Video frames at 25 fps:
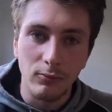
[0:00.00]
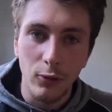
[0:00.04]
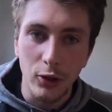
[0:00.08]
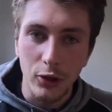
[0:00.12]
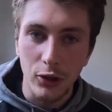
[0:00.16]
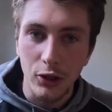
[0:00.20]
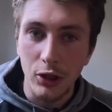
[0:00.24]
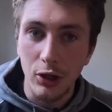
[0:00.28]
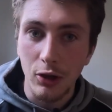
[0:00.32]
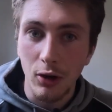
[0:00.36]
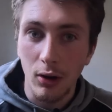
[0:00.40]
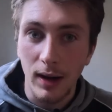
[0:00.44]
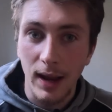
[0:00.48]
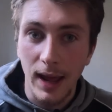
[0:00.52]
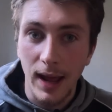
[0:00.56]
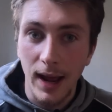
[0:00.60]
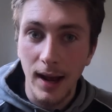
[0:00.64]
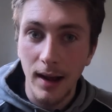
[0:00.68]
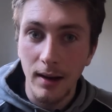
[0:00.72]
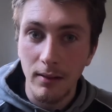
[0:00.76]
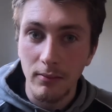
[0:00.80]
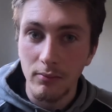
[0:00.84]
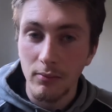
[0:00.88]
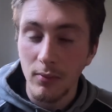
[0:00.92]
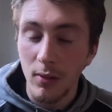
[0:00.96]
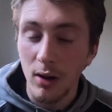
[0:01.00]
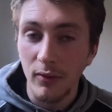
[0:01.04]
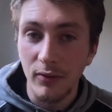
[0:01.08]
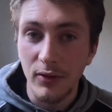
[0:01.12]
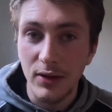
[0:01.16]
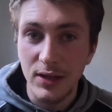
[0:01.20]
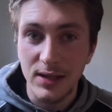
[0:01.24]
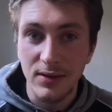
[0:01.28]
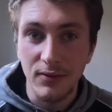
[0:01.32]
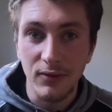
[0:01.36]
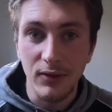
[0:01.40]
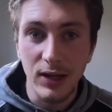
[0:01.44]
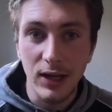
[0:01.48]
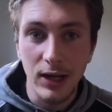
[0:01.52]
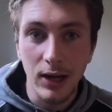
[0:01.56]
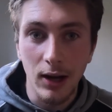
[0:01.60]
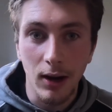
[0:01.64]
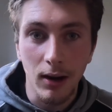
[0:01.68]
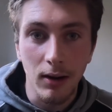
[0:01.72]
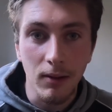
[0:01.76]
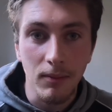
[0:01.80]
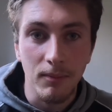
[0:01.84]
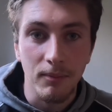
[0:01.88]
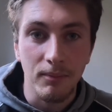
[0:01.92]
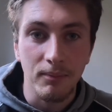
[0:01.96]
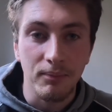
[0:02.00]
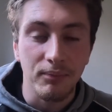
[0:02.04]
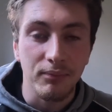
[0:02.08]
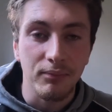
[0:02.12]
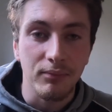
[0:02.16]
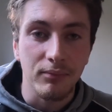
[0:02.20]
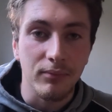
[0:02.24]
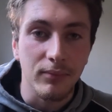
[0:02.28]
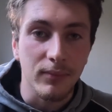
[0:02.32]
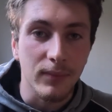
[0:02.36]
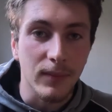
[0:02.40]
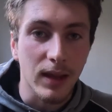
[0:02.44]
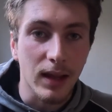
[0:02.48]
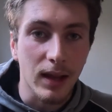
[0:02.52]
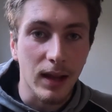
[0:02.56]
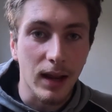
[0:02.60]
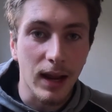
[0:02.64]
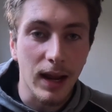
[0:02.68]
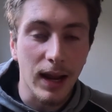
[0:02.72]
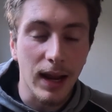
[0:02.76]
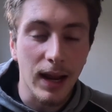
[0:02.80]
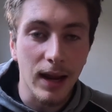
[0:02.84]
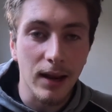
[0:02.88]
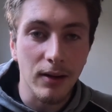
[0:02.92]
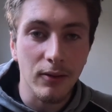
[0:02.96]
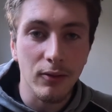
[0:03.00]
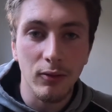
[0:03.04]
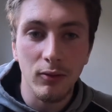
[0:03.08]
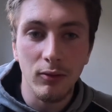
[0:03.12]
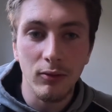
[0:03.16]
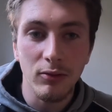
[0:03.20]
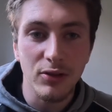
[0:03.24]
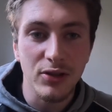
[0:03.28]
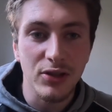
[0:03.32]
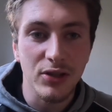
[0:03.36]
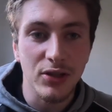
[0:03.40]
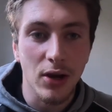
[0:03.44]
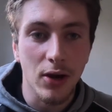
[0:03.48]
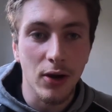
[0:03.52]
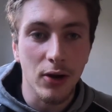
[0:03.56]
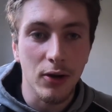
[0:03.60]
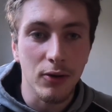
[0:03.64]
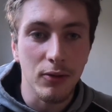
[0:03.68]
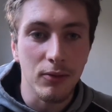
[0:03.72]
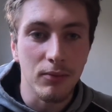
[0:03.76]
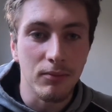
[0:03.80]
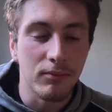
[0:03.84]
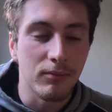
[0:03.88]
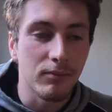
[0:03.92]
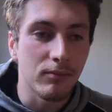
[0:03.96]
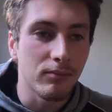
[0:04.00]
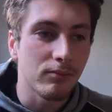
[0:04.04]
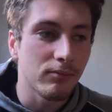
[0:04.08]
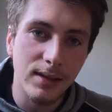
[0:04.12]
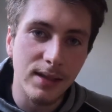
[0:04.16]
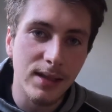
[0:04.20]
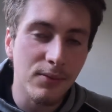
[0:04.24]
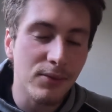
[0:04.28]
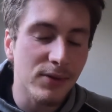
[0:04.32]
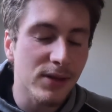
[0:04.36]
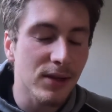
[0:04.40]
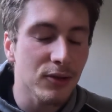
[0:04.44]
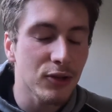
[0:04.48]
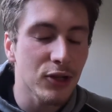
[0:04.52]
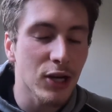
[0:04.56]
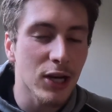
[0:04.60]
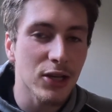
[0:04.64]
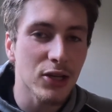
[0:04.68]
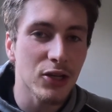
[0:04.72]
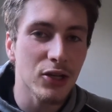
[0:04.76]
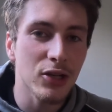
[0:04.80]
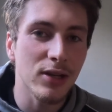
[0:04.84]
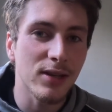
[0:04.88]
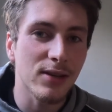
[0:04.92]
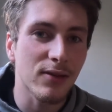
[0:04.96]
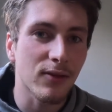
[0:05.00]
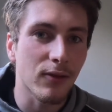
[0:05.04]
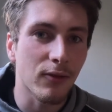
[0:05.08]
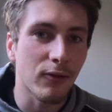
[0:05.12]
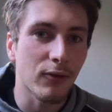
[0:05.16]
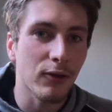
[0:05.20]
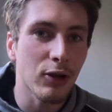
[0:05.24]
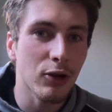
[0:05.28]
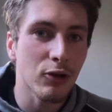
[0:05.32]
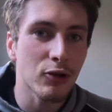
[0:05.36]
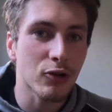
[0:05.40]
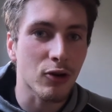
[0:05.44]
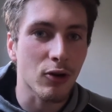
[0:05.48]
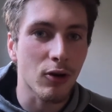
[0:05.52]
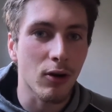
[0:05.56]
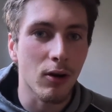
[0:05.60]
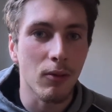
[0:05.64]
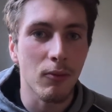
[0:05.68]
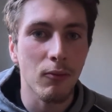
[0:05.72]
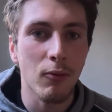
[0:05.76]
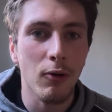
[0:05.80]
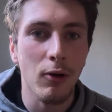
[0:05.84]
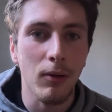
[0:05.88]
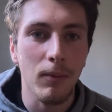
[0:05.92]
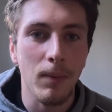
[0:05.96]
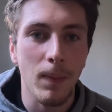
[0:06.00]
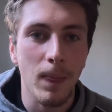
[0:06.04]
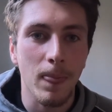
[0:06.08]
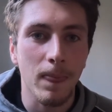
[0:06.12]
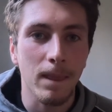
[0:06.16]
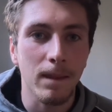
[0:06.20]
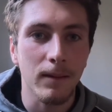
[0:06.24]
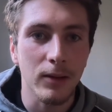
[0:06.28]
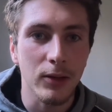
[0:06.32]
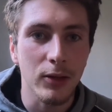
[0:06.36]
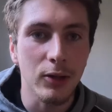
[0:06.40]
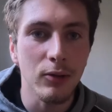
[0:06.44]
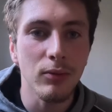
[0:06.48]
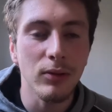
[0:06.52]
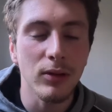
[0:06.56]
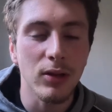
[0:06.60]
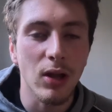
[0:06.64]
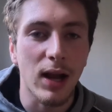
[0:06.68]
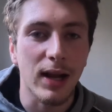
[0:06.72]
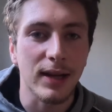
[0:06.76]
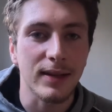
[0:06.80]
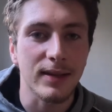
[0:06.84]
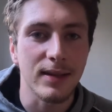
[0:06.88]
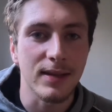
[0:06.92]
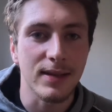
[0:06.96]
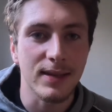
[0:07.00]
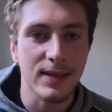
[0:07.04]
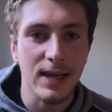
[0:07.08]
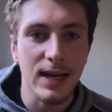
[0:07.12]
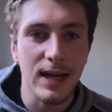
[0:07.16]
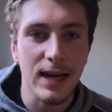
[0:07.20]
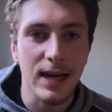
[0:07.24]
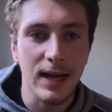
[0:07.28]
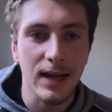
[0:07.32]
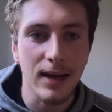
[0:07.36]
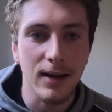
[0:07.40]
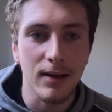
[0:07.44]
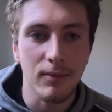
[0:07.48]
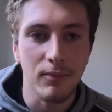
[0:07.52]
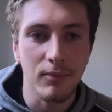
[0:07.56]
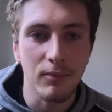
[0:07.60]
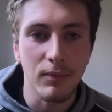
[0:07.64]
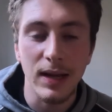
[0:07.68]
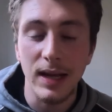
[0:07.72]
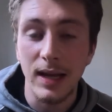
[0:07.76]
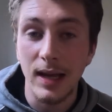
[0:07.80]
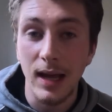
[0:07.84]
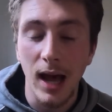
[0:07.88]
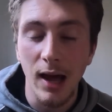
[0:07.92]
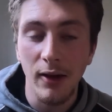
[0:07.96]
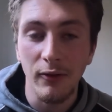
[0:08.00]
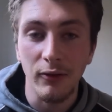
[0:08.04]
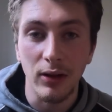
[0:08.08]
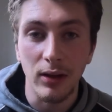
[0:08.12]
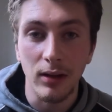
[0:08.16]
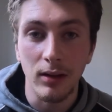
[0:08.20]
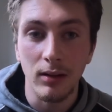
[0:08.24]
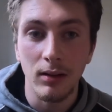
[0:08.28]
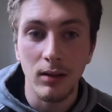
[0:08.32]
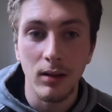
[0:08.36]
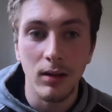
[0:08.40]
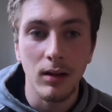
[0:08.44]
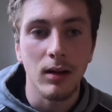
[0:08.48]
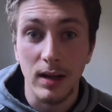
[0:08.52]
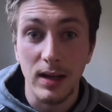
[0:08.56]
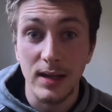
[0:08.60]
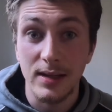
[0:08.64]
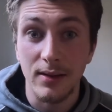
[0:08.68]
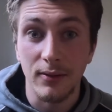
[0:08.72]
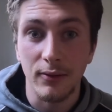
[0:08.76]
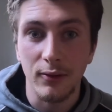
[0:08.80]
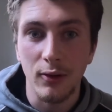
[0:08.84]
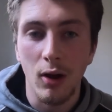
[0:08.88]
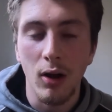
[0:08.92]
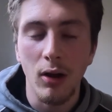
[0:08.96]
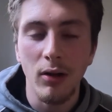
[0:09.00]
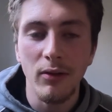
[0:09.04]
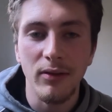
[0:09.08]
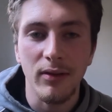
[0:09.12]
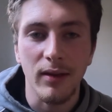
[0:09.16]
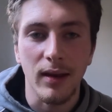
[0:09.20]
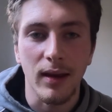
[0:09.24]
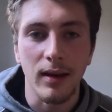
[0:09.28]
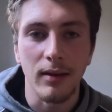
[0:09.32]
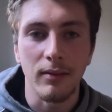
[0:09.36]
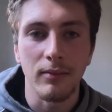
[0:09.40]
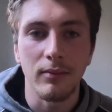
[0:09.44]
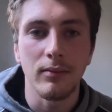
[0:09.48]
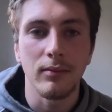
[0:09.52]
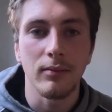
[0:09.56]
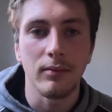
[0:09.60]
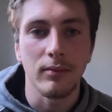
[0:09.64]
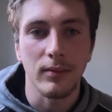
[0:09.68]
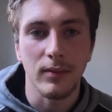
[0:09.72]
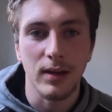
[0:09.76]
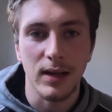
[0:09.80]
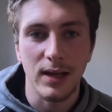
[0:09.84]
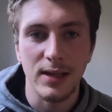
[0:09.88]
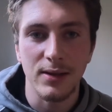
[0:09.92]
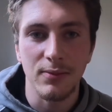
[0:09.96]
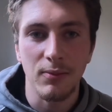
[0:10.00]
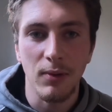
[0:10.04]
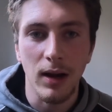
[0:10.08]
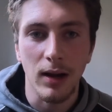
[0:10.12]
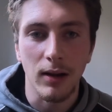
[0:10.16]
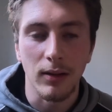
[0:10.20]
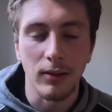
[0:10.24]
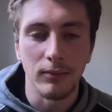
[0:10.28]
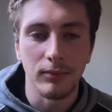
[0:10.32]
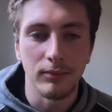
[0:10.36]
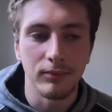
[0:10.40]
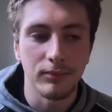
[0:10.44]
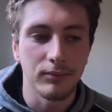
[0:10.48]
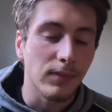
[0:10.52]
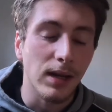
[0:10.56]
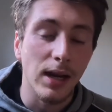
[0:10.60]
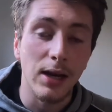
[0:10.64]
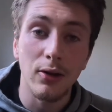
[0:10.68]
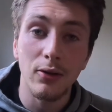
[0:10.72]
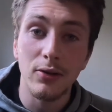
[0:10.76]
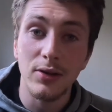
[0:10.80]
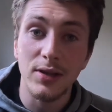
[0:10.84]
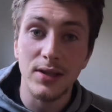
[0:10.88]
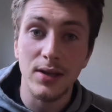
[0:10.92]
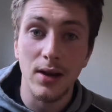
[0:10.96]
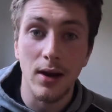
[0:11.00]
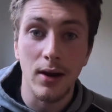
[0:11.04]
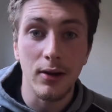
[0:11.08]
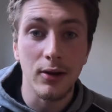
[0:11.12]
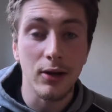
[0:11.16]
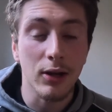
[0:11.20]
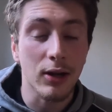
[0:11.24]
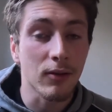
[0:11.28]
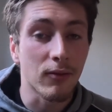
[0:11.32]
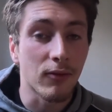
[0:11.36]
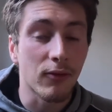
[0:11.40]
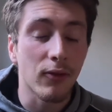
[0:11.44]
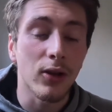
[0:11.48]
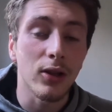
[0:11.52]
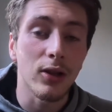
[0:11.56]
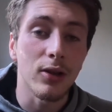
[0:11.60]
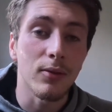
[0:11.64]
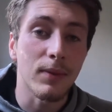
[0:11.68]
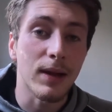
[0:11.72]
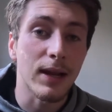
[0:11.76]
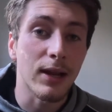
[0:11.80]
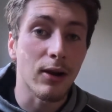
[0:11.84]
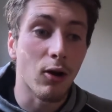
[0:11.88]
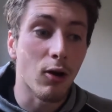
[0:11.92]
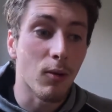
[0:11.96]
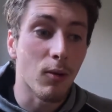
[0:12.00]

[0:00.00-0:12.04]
what you got out of this video, and also some suggestions for the future on what you would like to see me cover as of content as well. And also you can follow me